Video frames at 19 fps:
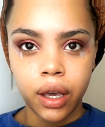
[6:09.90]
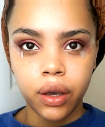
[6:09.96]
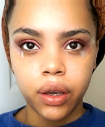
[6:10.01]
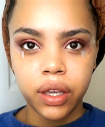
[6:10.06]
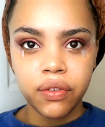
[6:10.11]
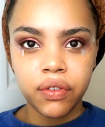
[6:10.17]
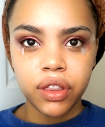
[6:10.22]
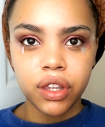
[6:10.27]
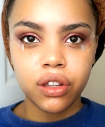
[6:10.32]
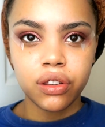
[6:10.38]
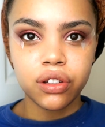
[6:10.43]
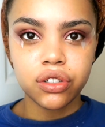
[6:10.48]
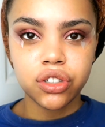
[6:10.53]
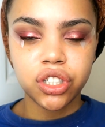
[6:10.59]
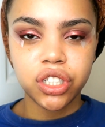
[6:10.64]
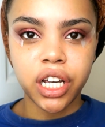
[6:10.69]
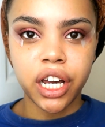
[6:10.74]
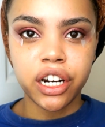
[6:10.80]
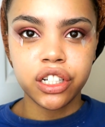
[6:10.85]
Now, even though those
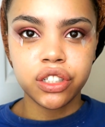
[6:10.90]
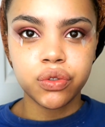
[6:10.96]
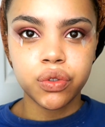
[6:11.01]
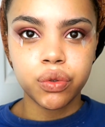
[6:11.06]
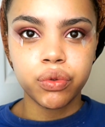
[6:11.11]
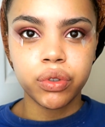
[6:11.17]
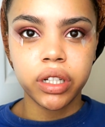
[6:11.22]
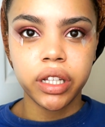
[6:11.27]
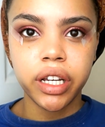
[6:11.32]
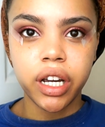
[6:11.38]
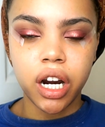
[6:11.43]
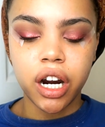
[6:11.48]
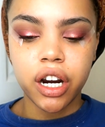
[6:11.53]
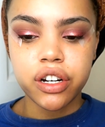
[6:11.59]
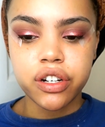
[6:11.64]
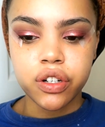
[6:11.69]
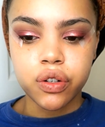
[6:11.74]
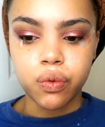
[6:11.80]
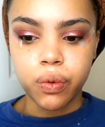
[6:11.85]
shadows were really
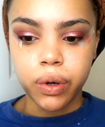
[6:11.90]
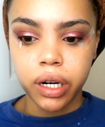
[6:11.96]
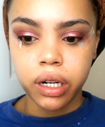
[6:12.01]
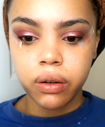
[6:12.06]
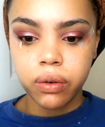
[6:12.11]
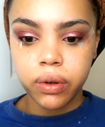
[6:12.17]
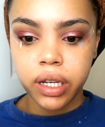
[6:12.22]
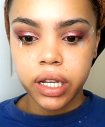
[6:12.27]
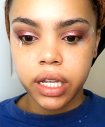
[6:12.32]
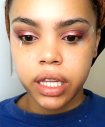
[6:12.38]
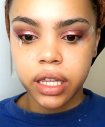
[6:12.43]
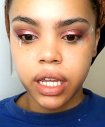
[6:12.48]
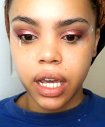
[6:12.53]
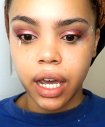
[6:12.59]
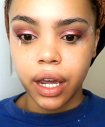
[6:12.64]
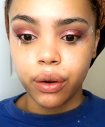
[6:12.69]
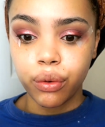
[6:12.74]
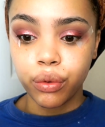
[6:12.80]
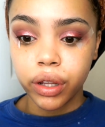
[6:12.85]
hard to work with,
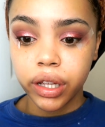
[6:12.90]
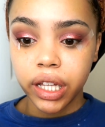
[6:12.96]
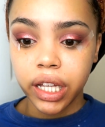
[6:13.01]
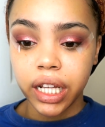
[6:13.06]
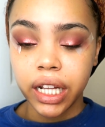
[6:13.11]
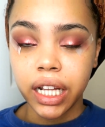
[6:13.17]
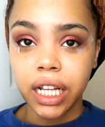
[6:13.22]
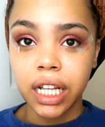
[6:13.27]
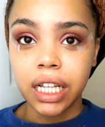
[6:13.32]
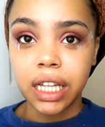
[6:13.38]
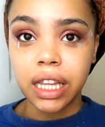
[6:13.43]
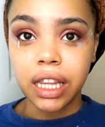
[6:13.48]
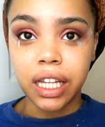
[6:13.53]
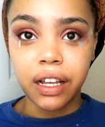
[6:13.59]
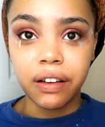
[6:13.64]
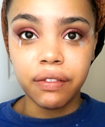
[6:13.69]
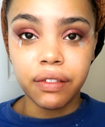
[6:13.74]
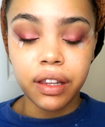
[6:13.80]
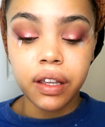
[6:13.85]
I really
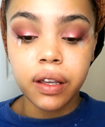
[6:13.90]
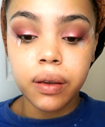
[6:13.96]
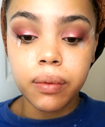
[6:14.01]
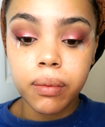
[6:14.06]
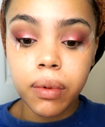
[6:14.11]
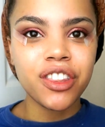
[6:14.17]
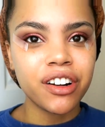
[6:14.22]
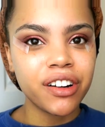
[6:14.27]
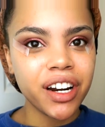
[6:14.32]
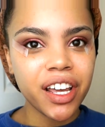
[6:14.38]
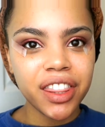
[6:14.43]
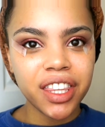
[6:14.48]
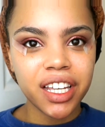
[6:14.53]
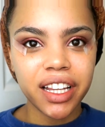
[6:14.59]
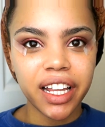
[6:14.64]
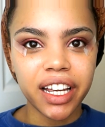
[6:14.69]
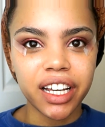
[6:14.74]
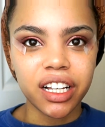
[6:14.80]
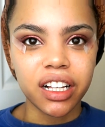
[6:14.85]
love them. They're
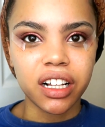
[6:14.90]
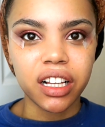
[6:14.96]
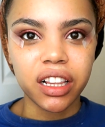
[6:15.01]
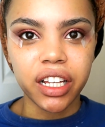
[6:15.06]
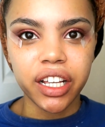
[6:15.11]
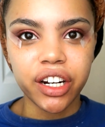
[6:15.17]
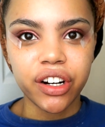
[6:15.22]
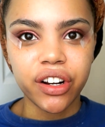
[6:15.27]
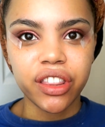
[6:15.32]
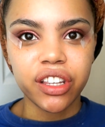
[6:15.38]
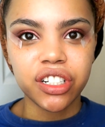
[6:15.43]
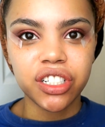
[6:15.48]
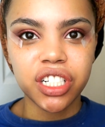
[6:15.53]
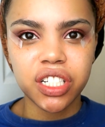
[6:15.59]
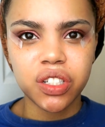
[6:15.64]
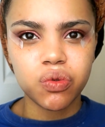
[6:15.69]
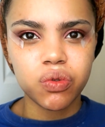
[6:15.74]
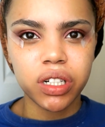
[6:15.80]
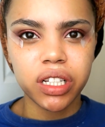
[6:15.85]
nothing like a glitter. They're
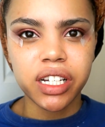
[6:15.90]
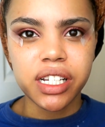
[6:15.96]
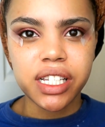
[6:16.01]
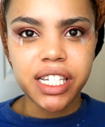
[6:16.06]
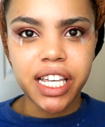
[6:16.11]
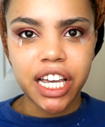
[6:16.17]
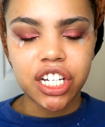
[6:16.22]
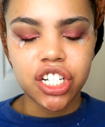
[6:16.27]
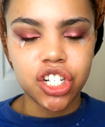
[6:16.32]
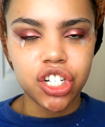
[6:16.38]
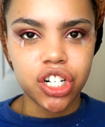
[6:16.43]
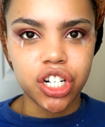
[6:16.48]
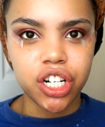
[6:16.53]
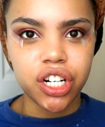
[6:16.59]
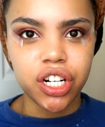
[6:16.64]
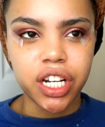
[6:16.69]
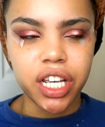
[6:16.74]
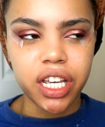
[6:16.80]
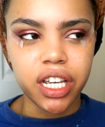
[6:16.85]
just really
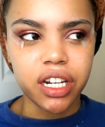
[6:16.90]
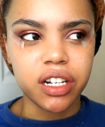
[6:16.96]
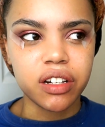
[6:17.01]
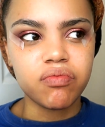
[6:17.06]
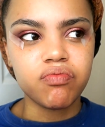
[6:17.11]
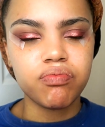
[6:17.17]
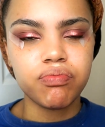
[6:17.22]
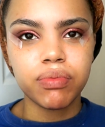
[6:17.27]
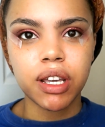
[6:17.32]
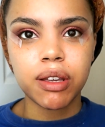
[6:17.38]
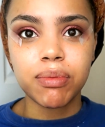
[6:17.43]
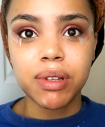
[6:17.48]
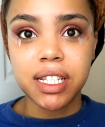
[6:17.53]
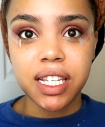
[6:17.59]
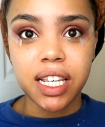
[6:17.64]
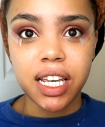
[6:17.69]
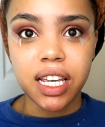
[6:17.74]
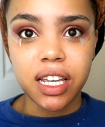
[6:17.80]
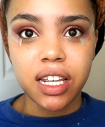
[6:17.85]
textured and
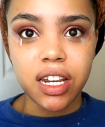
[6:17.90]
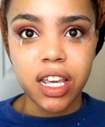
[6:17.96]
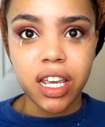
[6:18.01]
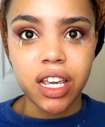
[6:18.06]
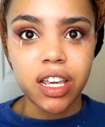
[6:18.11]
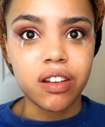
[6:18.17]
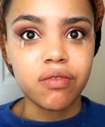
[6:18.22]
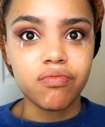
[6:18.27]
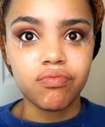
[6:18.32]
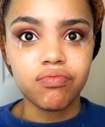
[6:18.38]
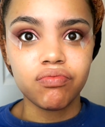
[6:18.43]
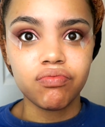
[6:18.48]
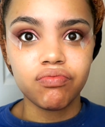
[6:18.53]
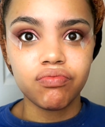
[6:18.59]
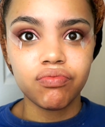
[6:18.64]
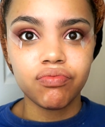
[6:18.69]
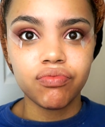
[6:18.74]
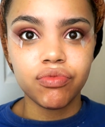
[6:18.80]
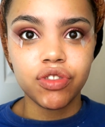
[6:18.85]
pigmented and
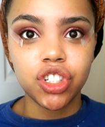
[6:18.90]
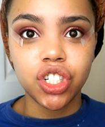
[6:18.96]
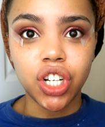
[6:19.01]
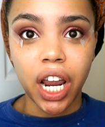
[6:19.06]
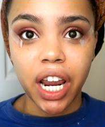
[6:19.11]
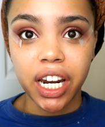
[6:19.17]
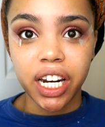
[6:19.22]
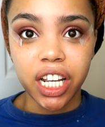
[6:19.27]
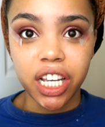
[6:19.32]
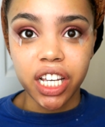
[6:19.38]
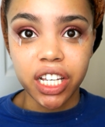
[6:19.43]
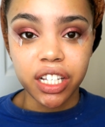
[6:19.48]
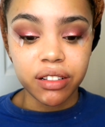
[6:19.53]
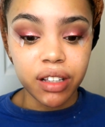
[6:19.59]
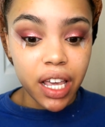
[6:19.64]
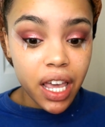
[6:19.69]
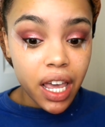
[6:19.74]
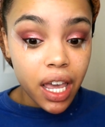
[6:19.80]
shiny,